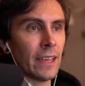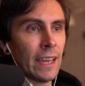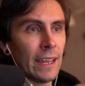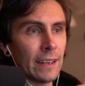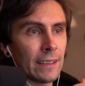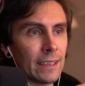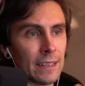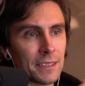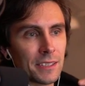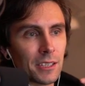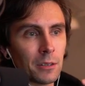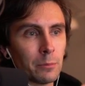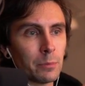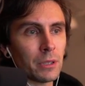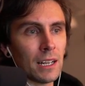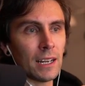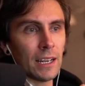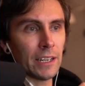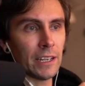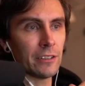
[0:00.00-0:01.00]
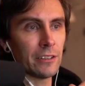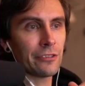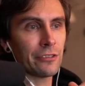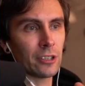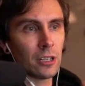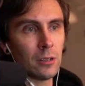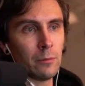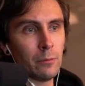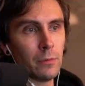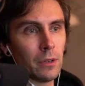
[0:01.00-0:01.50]
gets applied
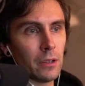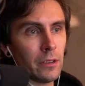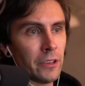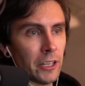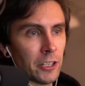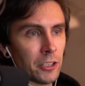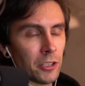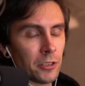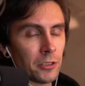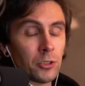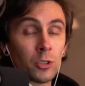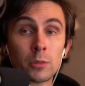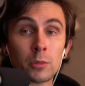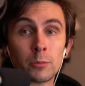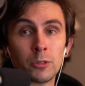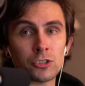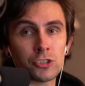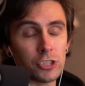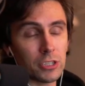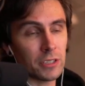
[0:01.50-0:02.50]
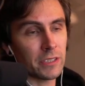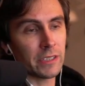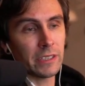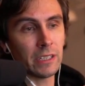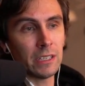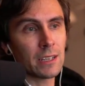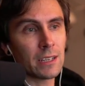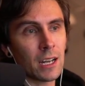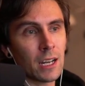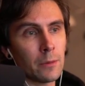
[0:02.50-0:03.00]
from their normal
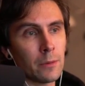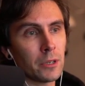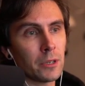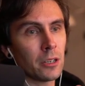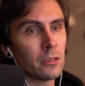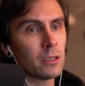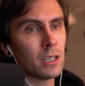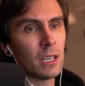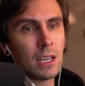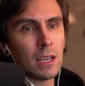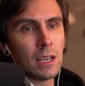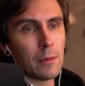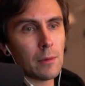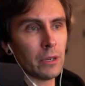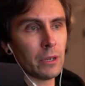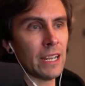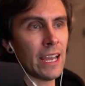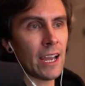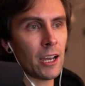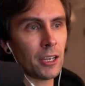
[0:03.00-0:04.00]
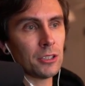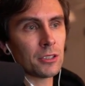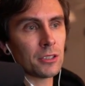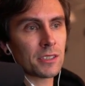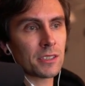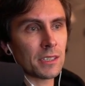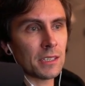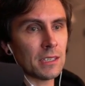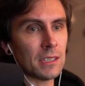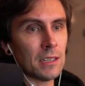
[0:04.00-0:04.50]
GCD combo, but now you
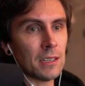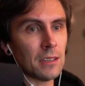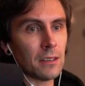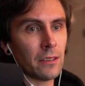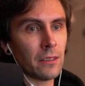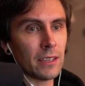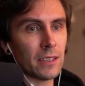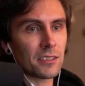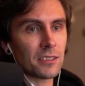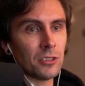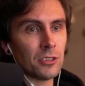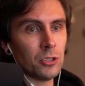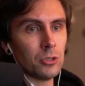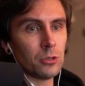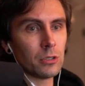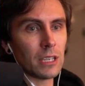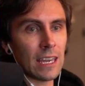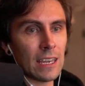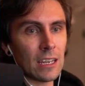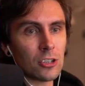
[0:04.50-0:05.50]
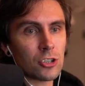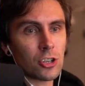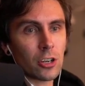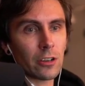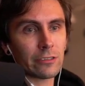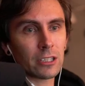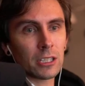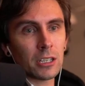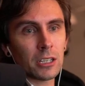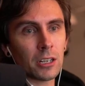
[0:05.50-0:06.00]
see this new gauge
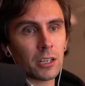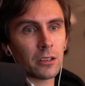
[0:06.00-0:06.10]
over here.